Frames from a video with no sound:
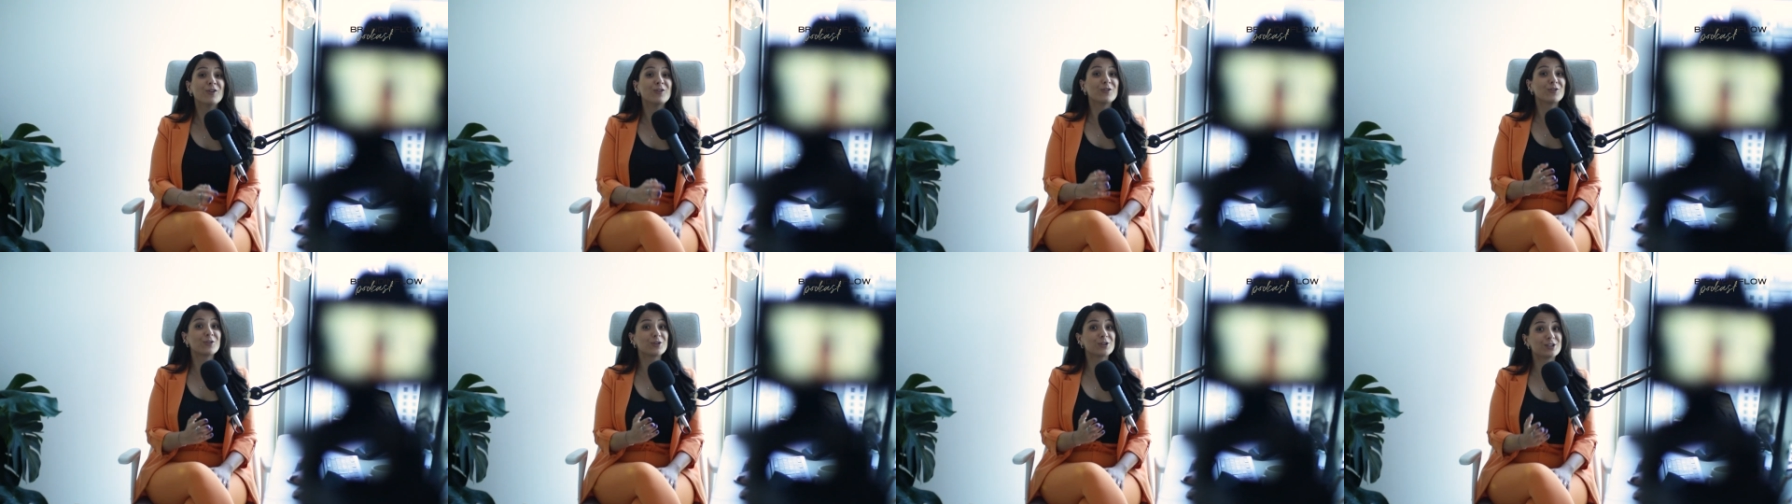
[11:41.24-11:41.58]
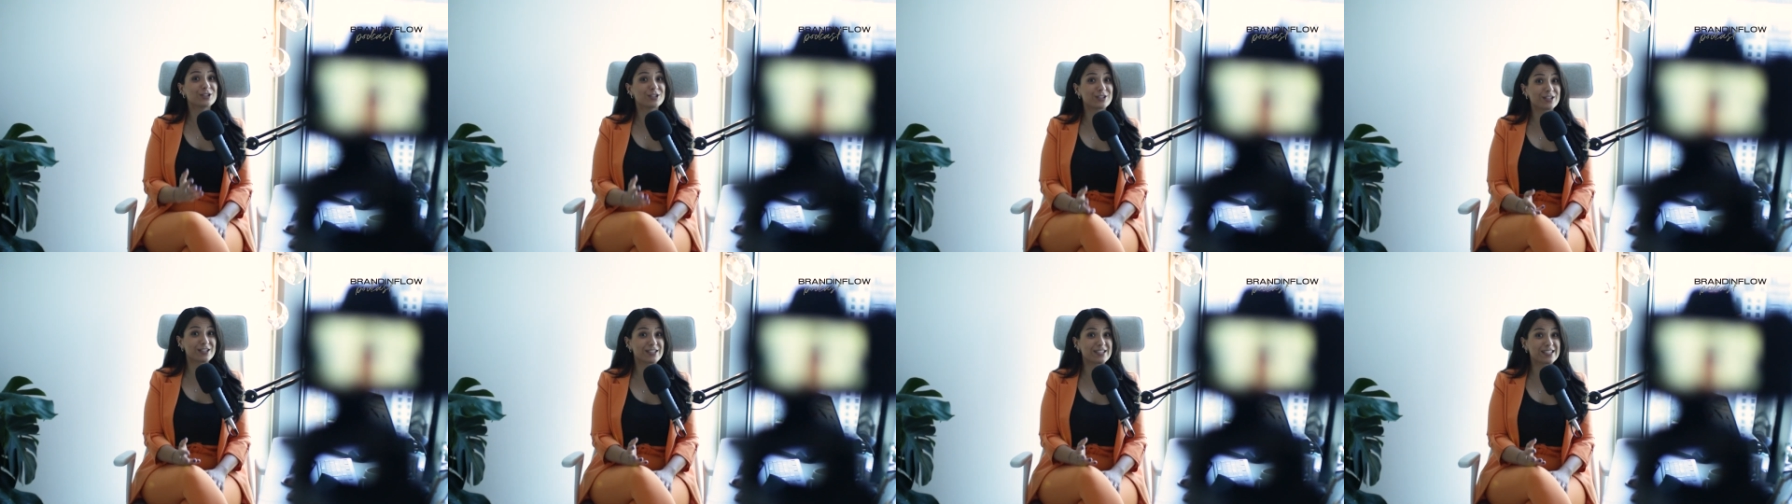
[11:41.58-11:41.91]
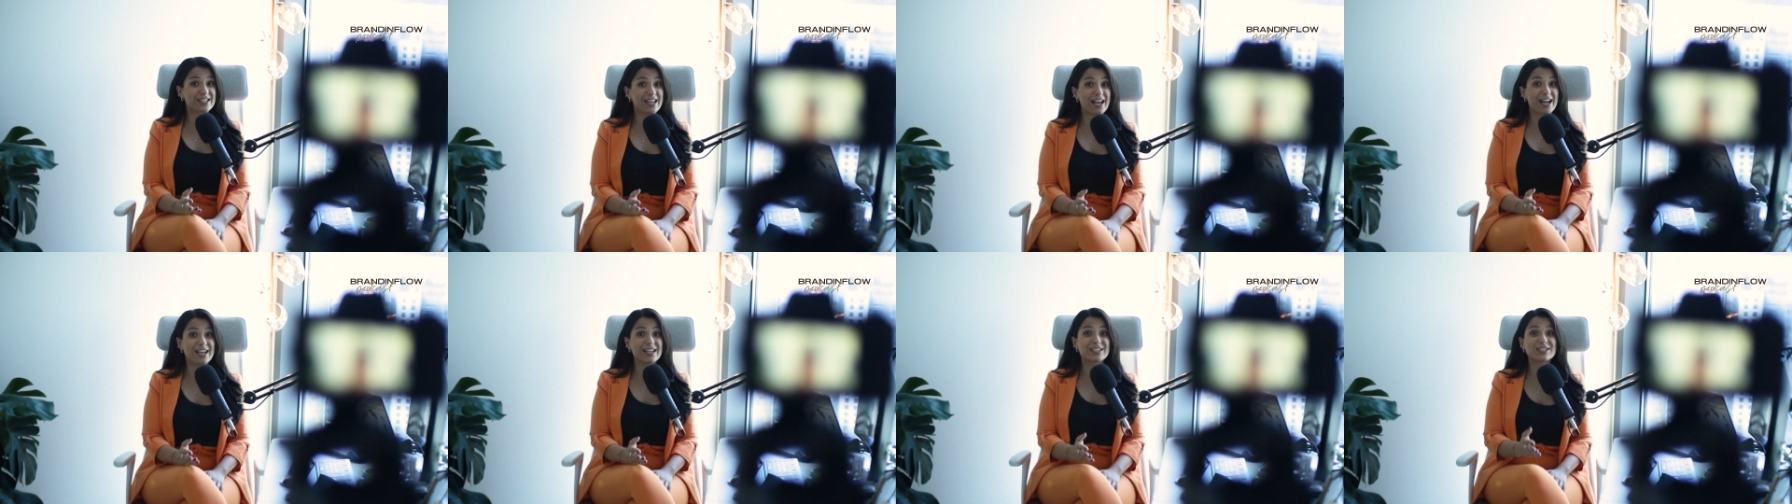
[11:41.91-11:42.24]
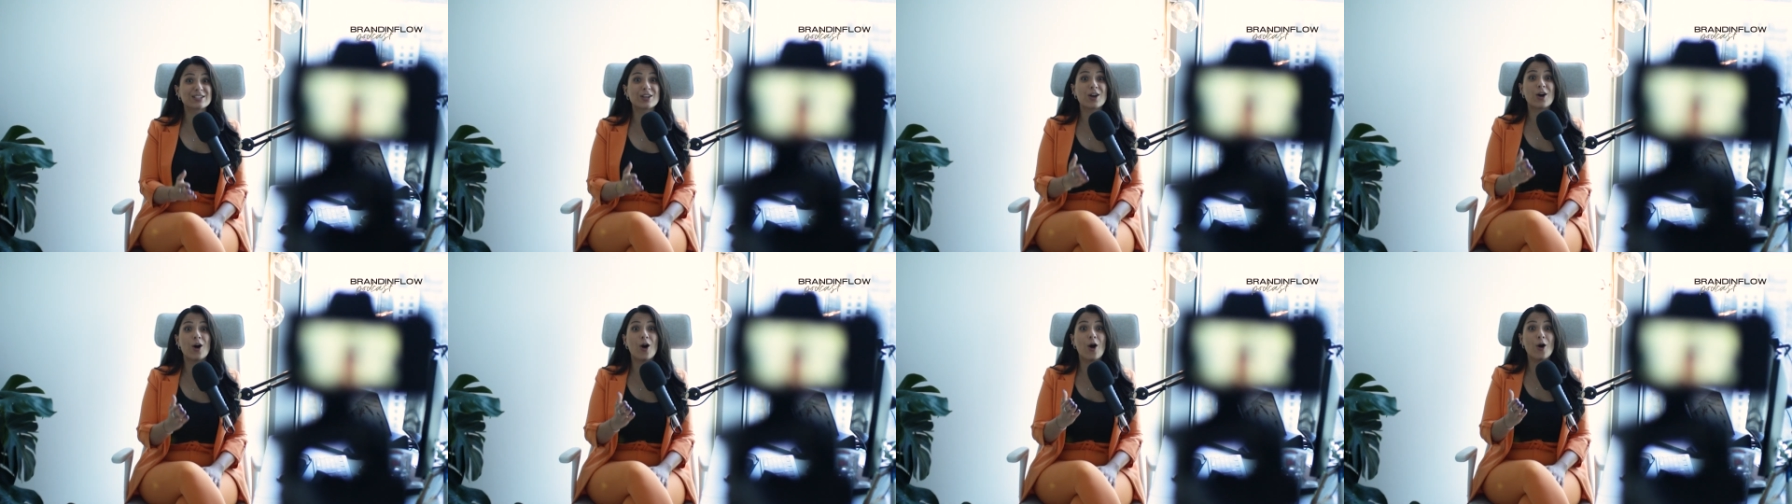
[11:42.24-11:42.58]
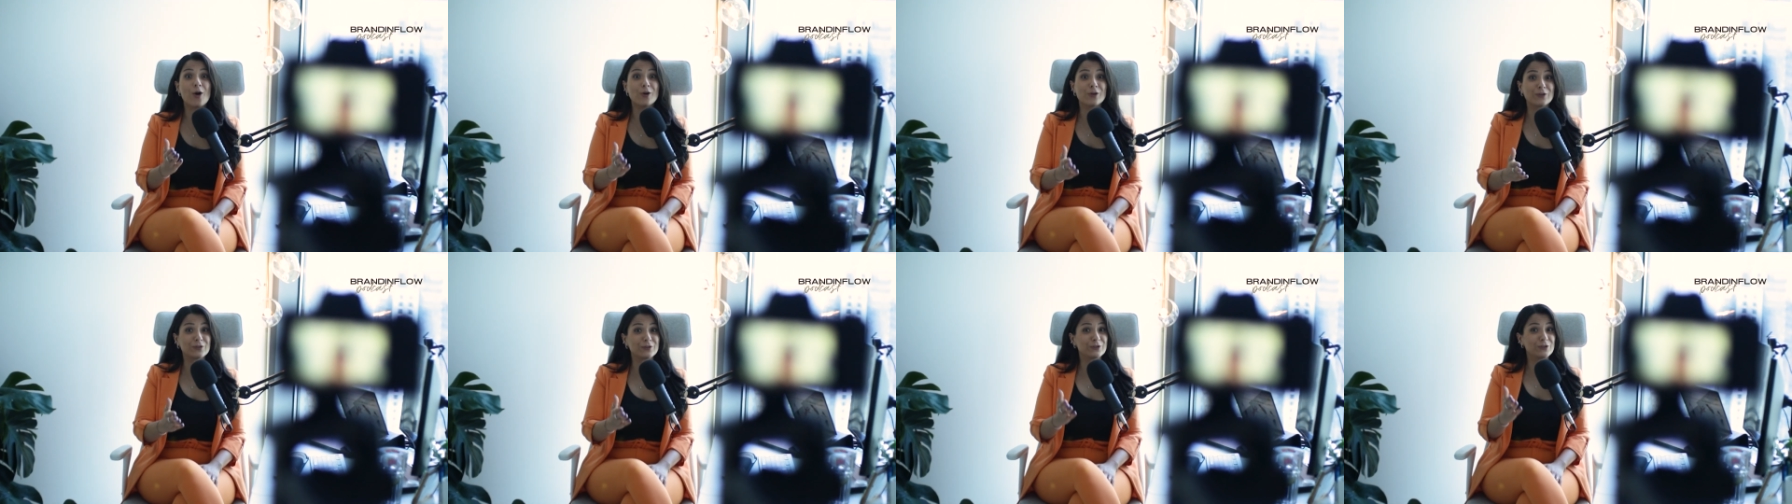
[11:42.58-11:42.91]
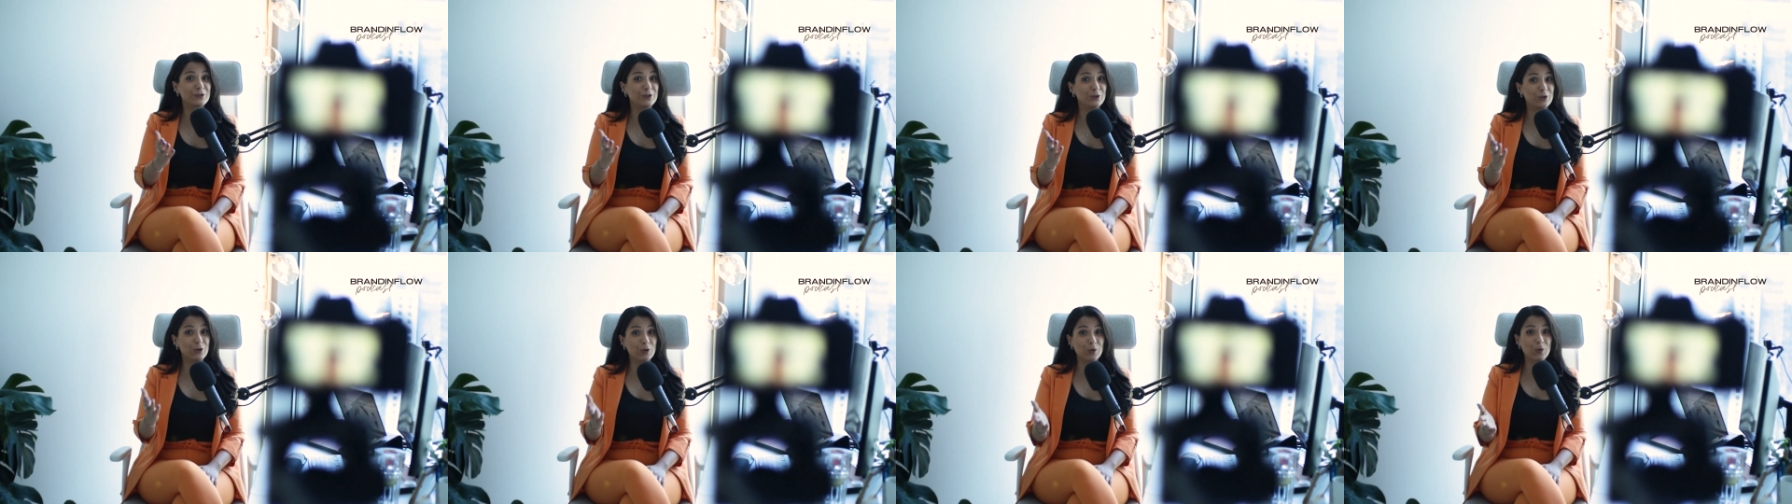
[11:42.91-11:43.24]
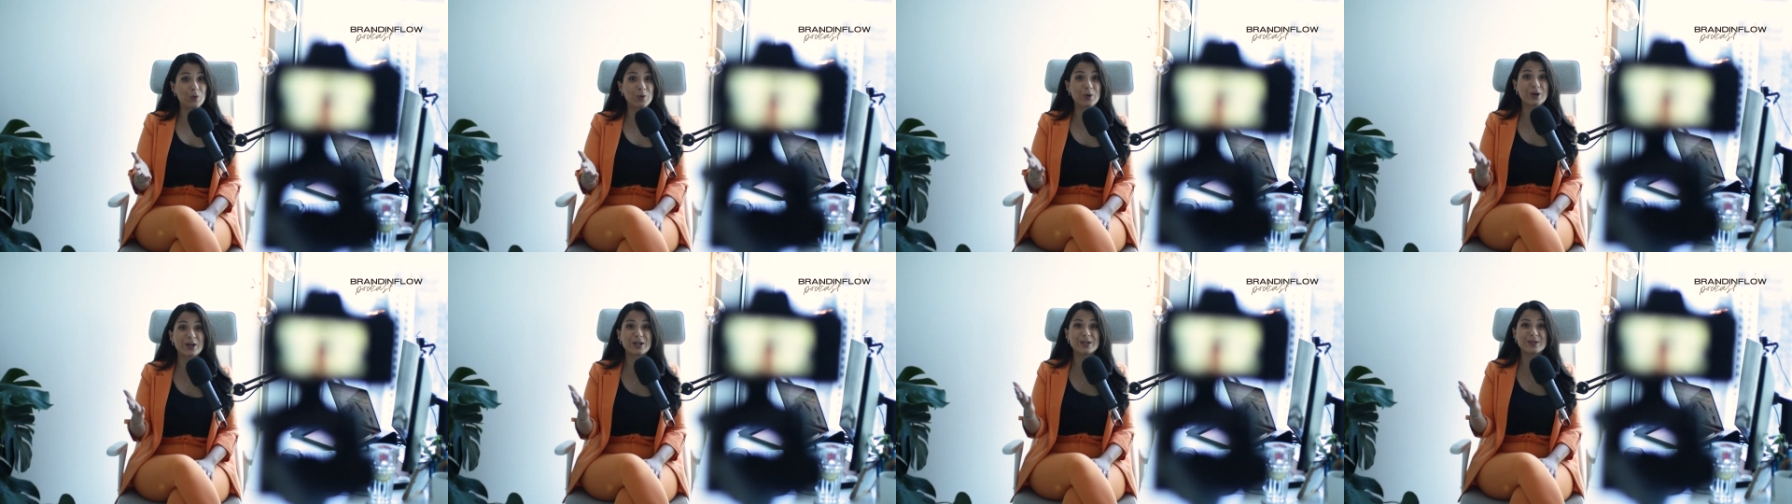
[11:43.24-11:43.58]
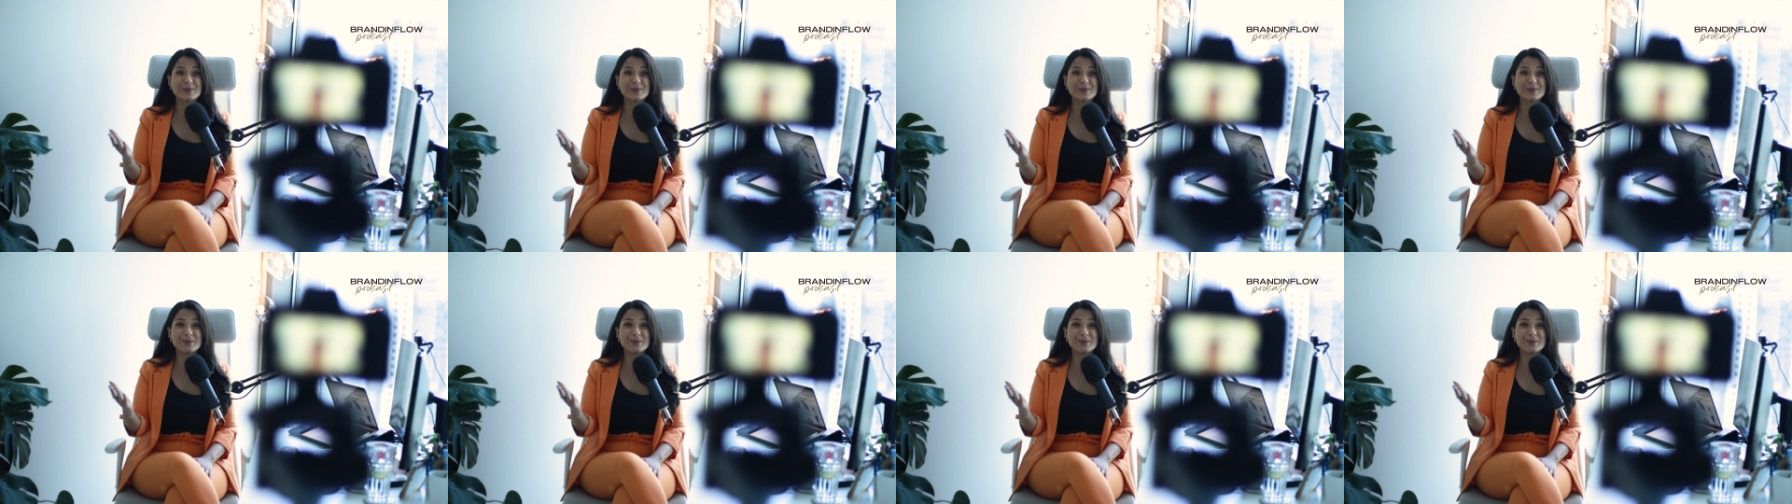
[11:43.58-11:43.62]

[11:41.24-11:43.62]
Can't wait to have you back in the next episode of the Brand